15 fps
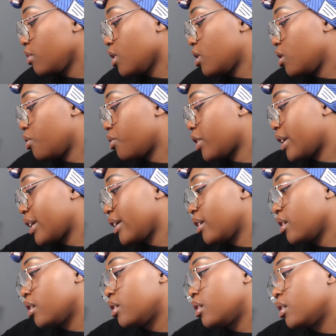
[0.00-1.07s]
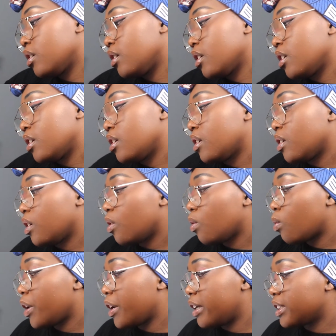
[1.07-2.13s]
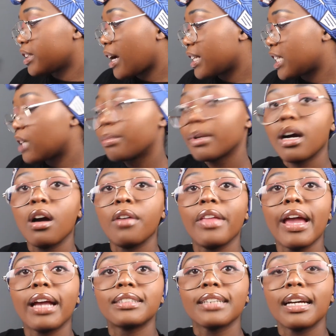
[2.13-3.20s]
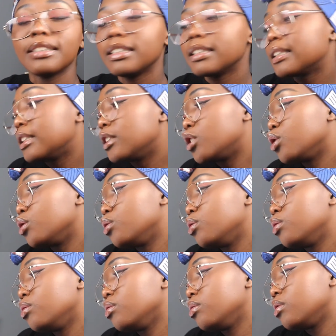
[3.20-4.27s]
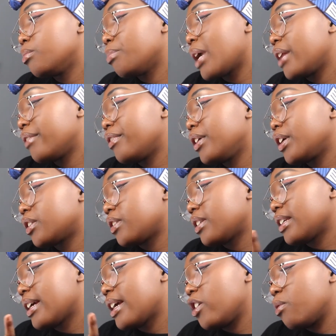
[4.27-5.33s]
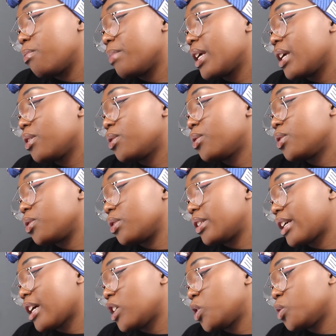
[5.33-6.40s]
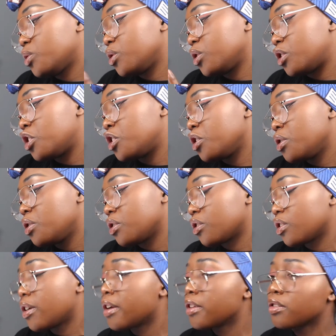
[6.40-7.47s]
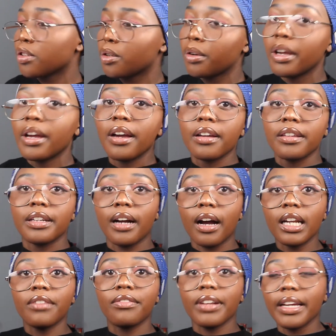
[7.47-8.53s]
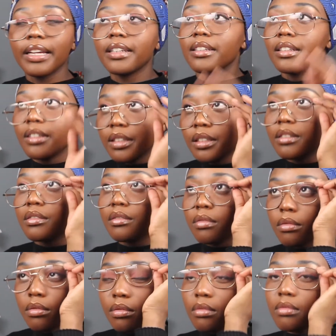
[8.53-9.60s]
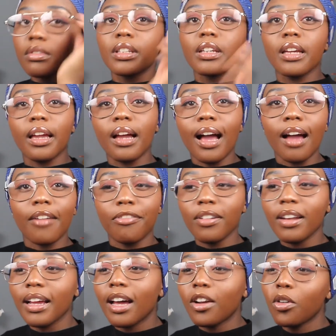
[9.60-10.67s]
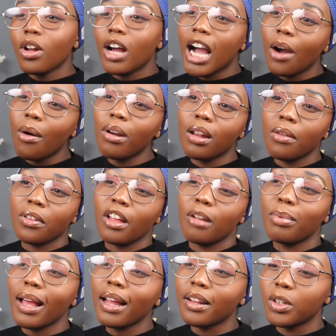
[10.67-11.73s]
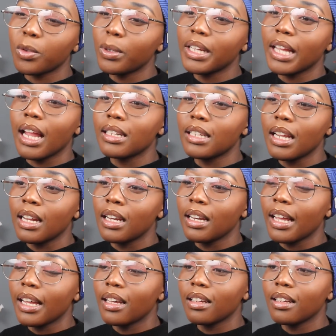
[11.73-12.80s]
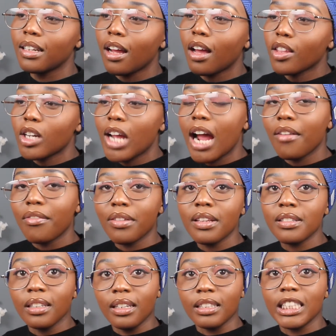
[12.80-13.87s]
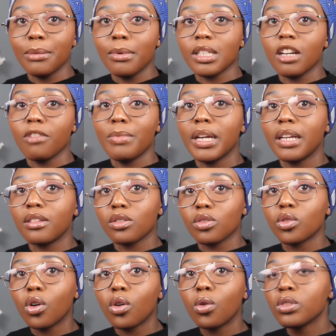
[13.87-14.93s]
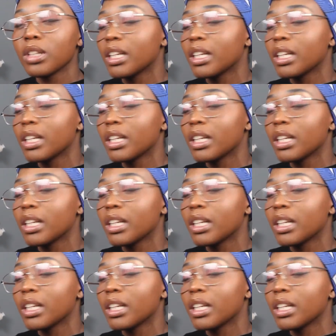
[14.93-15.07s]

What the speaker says: you write what you're excited about, the exercises you're gonna do, main focus of the day, your meals, your schedule, your to-dos and notes. So you kind of like, I feel like I don't know how I lived like a plan in 2018. Like now that I have this, I can see myself making these goals.